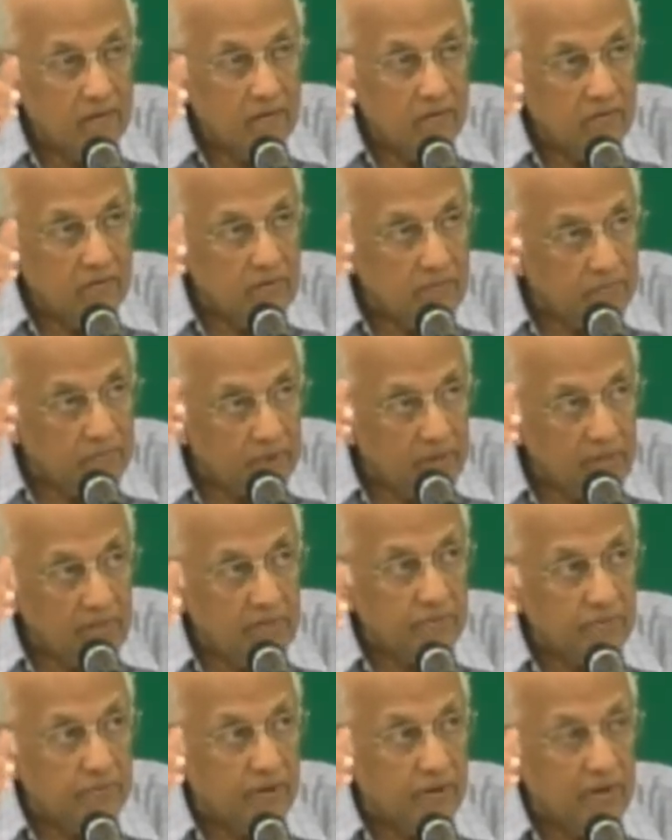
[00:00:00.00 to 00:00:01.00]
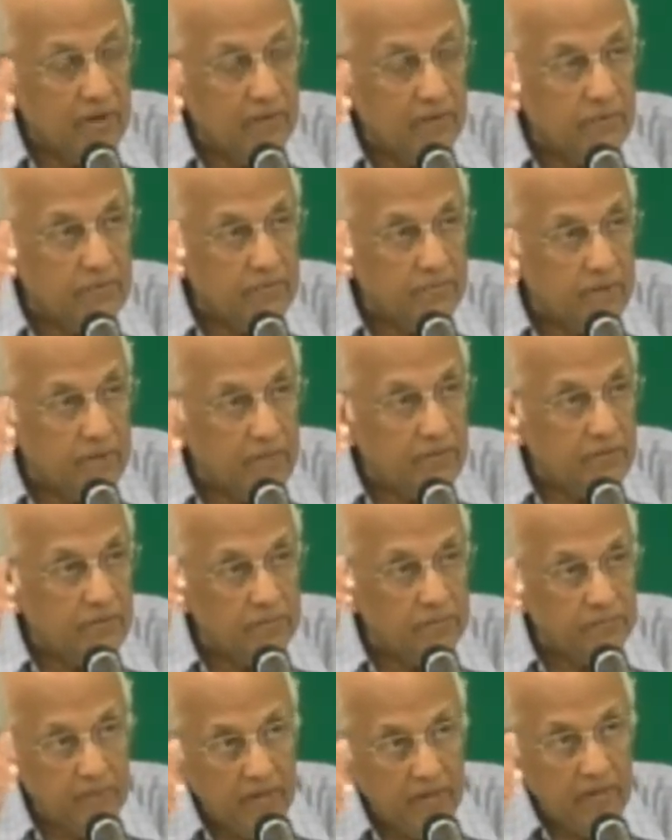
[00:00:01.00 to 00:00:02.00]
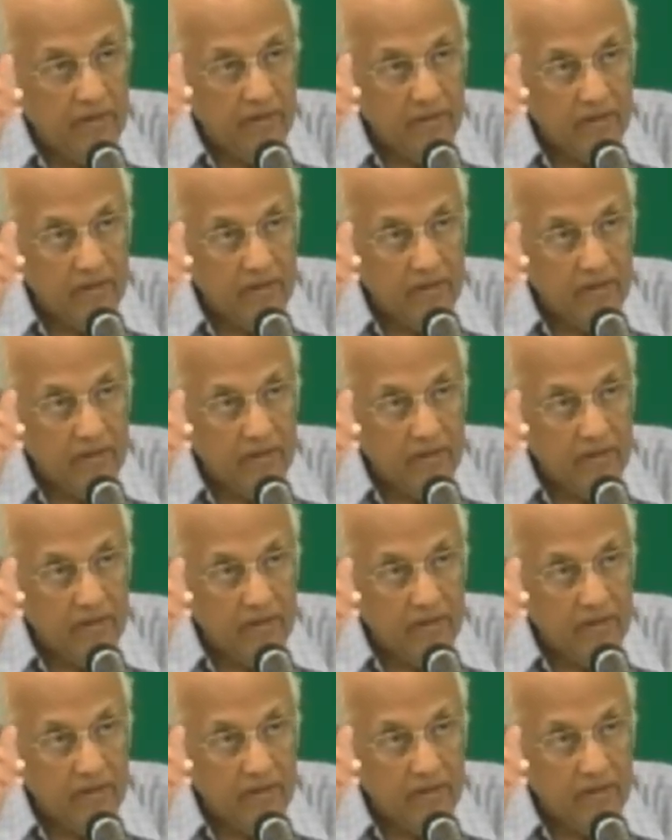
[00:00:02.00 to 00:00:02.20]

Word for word: to the place where he was meant to be.